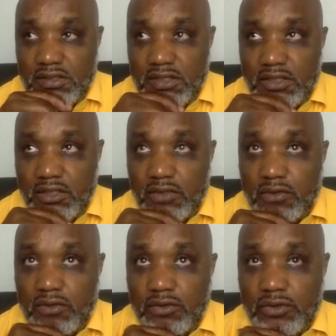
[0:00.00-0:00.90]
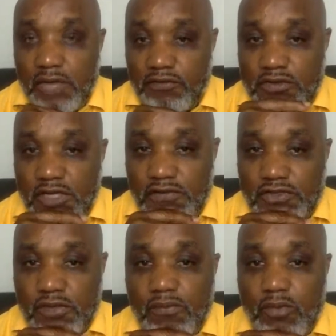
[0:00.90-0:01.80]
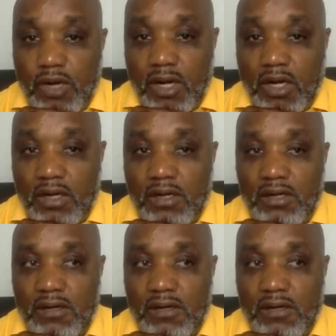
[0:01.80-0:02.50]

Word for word: you know you have to have somewhere